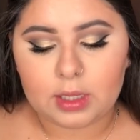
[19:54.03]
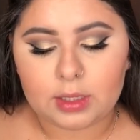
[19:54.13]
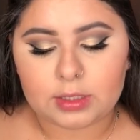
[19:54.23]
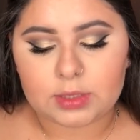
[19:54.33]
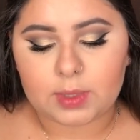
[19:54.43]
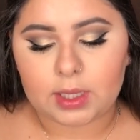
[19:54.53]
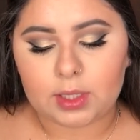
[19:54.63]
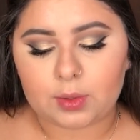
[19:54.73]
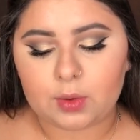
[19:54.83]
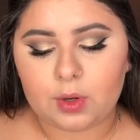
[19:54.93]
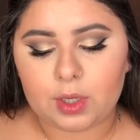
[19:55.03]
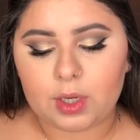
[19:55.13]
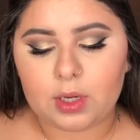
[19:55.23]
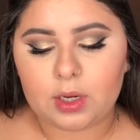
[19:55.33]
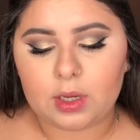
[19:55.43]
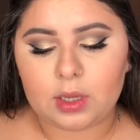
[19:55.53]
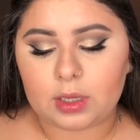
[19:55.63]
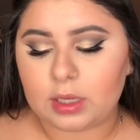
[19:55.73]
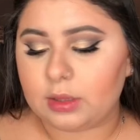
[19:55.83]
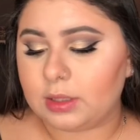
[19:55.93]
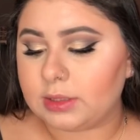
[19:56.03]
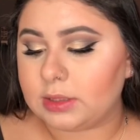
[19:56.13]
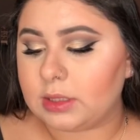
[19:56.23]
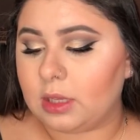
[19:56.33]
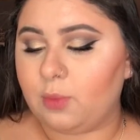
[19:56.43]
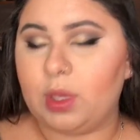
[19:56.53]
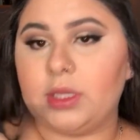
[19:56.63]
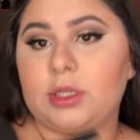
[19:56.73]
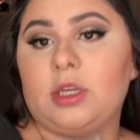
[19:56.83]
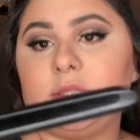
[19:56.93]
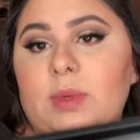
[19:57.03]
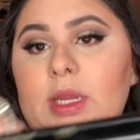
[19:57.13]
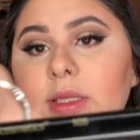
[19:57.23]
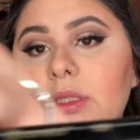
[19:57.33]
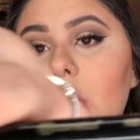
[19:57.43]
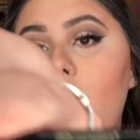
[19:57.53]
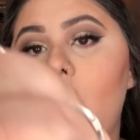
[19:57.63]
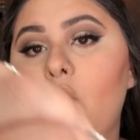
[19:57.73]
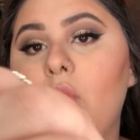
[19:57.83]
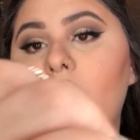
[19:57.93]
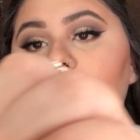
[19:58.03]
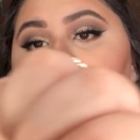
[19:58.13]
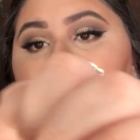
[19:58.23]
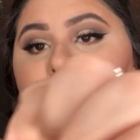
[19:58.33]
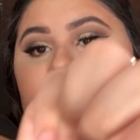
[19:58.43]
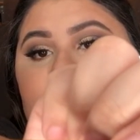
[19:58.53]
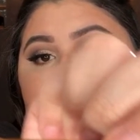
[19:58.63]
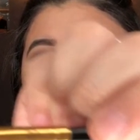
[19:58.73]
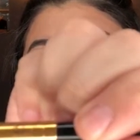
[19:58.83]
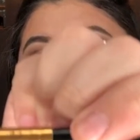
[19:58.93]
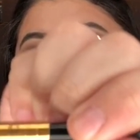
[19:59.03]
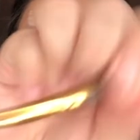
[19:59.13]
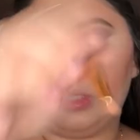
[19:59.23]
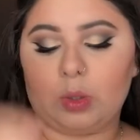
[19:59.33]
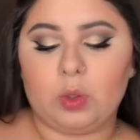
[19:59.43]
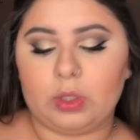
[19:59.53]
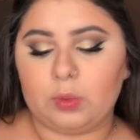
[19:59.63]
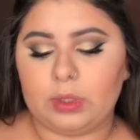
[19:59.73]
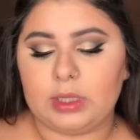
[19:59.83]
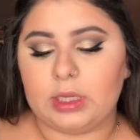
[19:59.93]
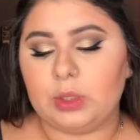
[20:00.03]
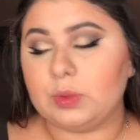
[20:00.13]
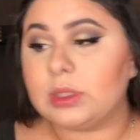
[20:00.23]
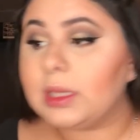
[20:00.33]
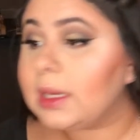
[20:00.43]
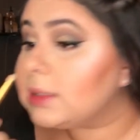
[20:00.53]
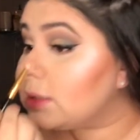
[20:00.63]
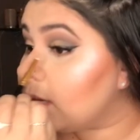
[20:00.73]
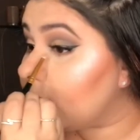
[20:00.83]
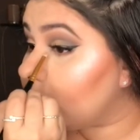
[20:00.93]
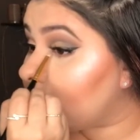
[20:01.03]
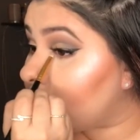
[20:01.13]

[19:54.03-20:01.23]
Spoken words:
into my inner corner. Again, this is the Beige Cosmetics 105. It's the small little inner corner one that I used last time.